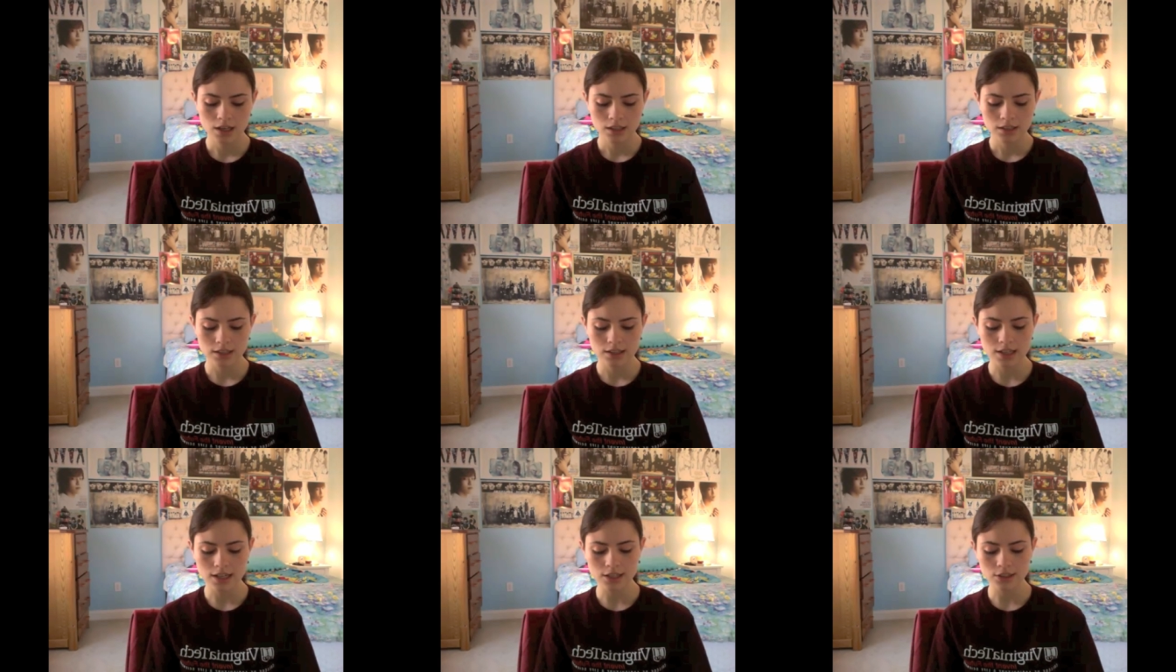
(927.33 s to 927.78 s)

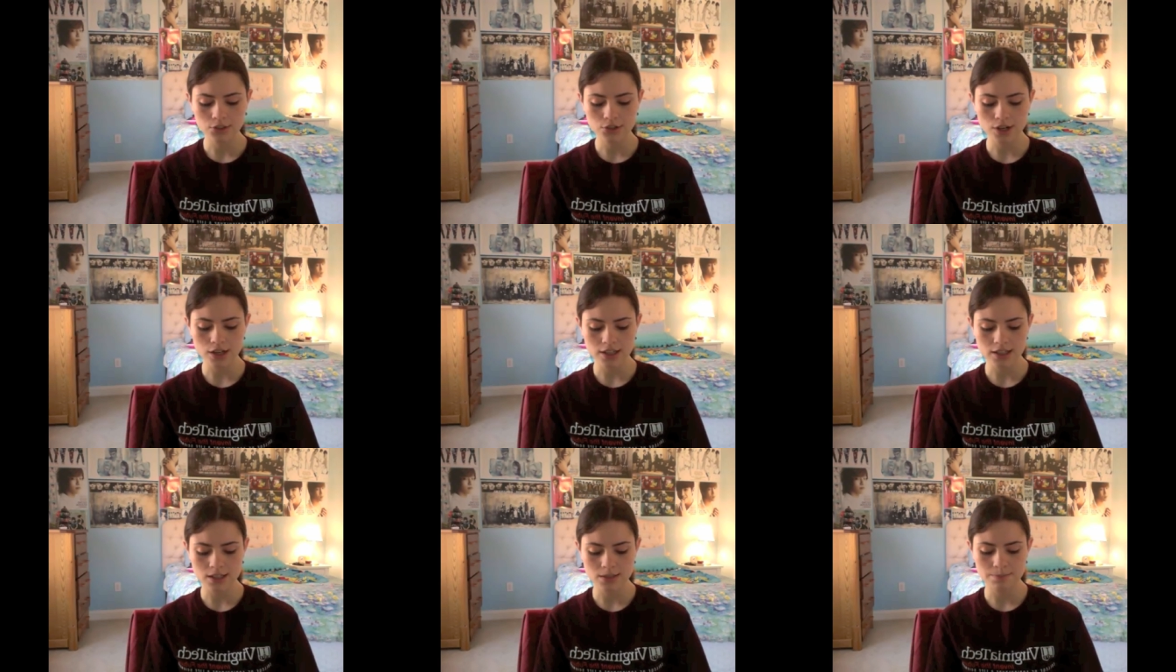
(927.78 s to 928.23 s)
The title
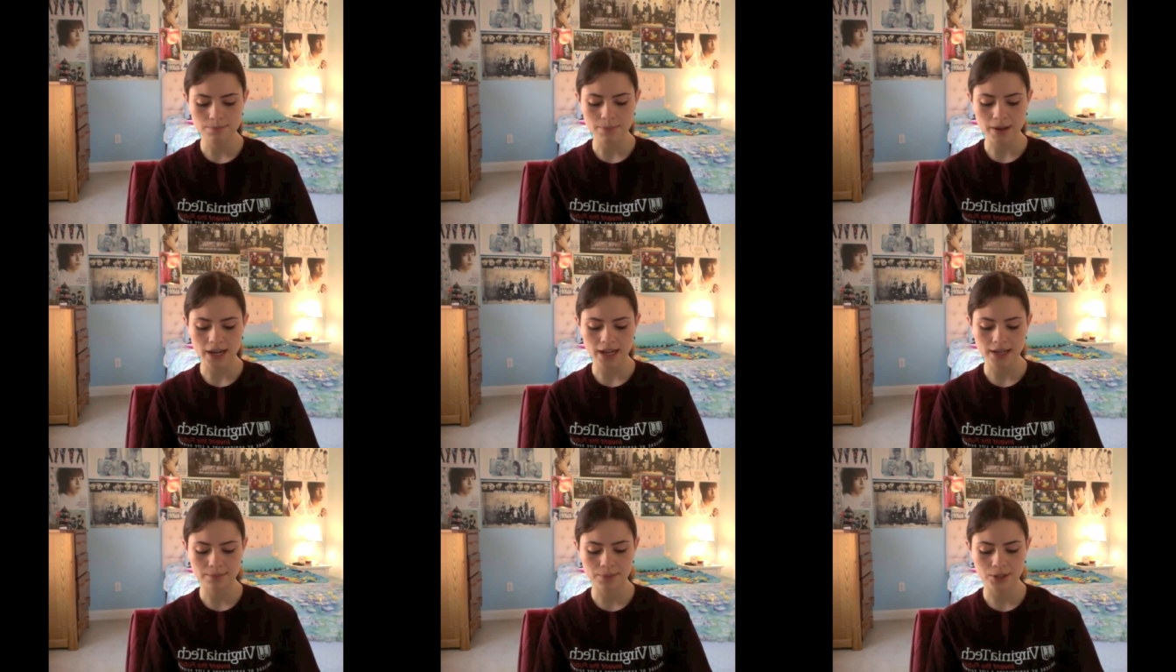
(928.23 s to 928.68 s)
track is
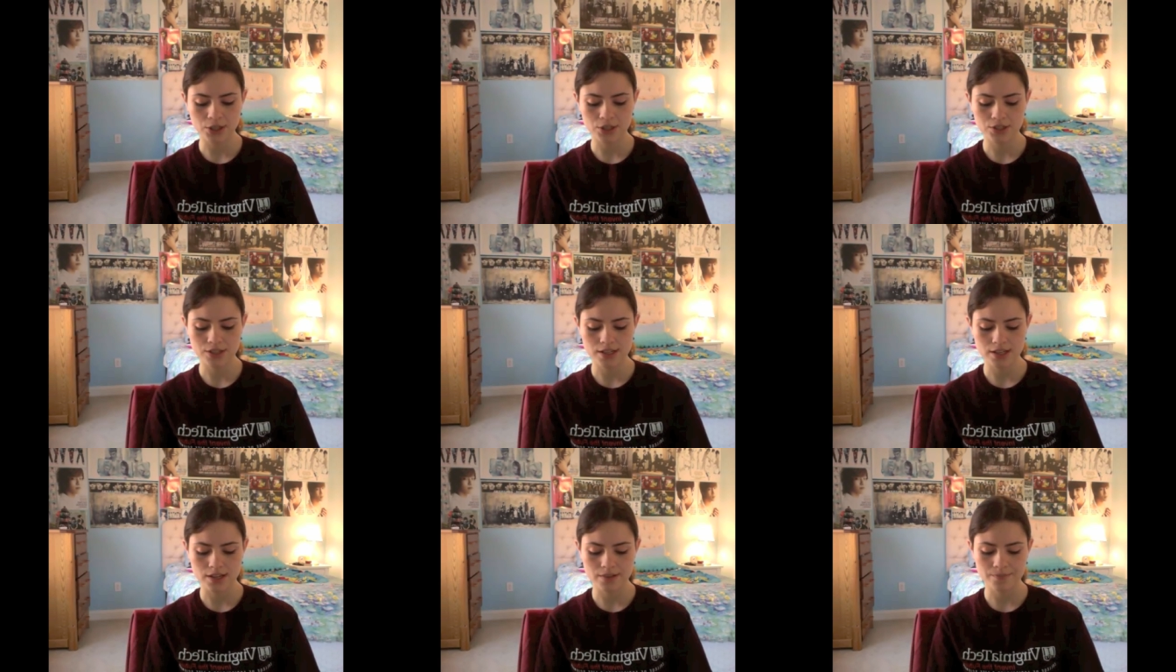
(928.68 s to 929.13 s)
Bad
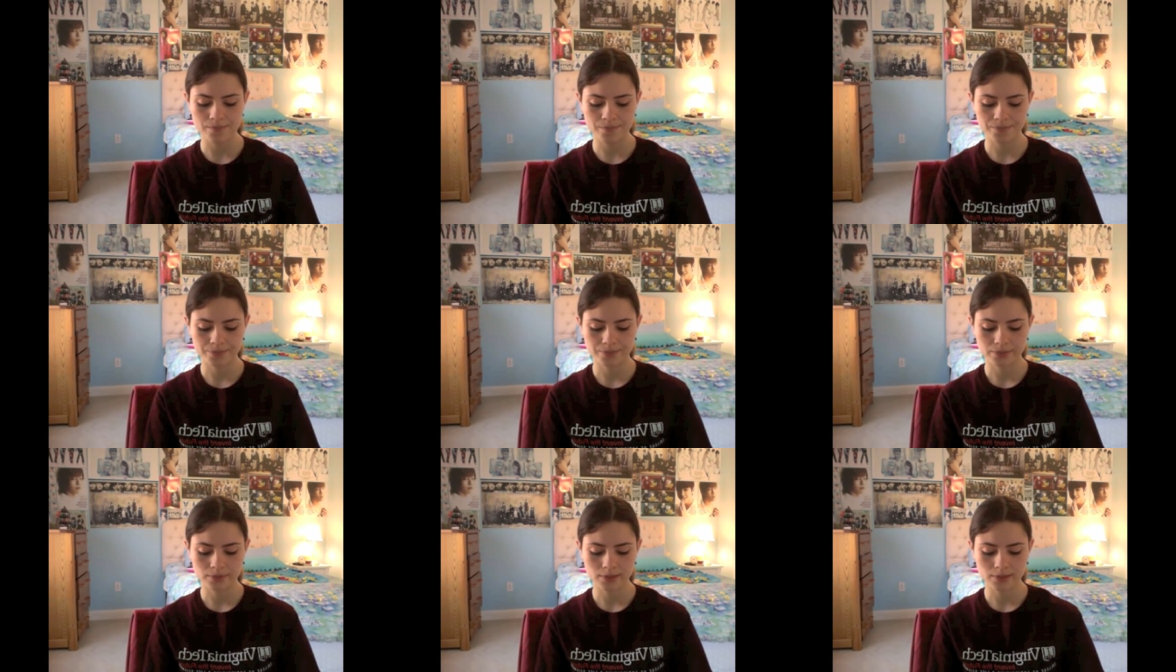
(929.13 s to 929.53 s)
Person.